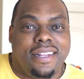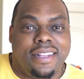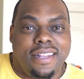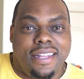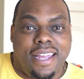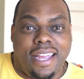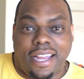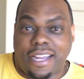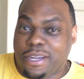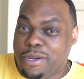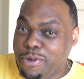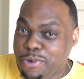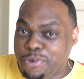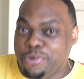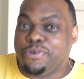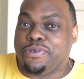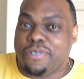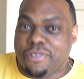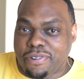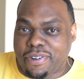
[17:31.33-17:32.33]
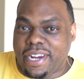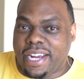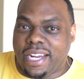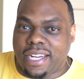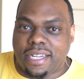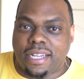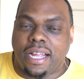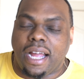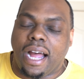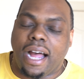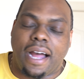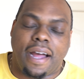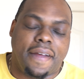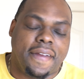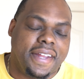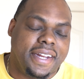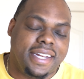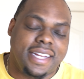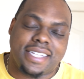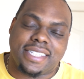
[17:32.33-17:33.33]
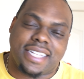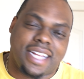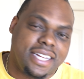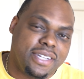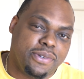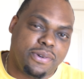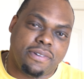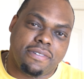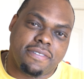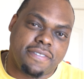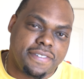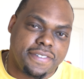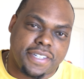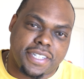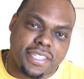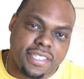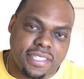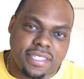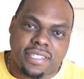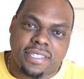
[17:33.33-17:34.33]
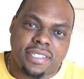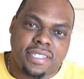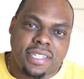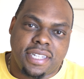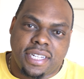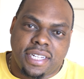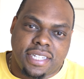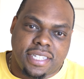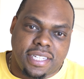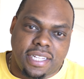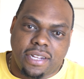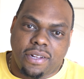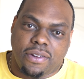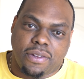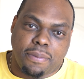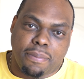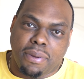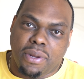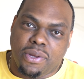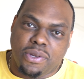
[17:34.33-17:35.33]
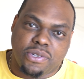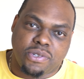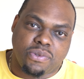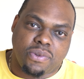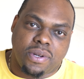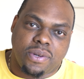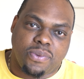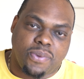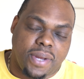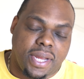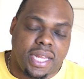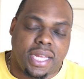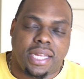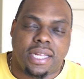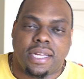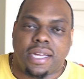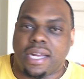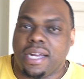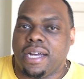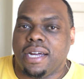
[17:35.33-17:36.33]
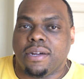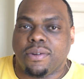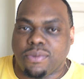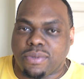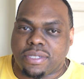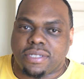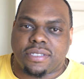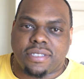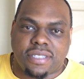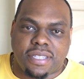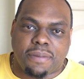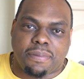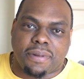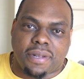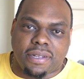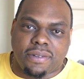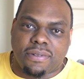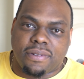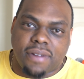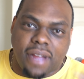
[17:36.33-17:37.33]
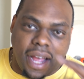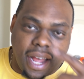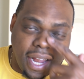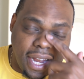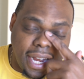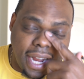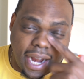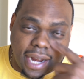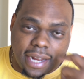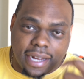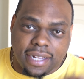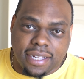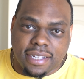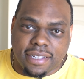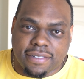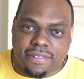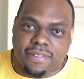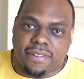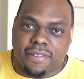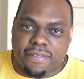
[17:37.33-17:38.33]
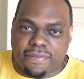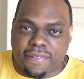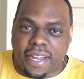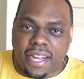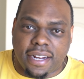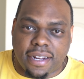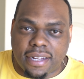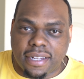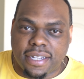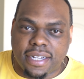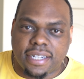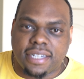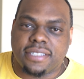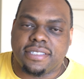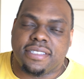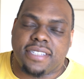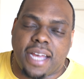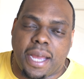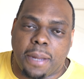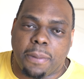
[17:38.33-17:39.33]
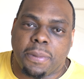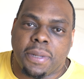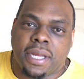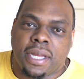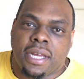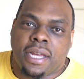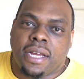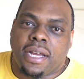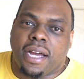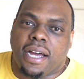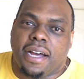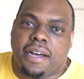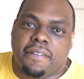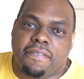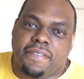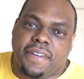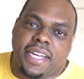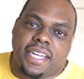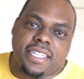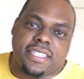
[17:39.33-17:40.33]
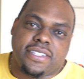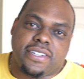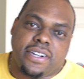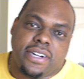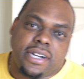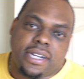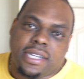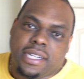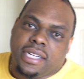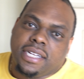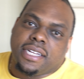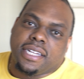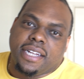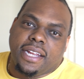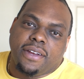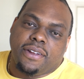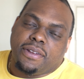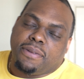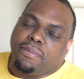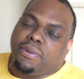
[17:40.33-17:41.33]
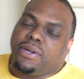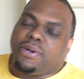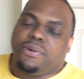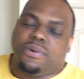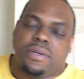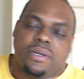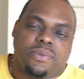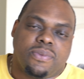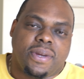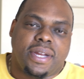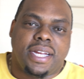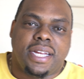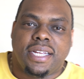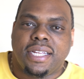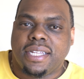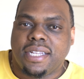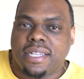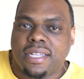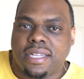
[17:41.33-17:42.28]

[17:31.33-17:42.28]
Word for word: it cools great. Uh, it does not do a reverse it only blows one way, uh, which is typically how a lot of these fandelier type uh, fans are. They only blow one way,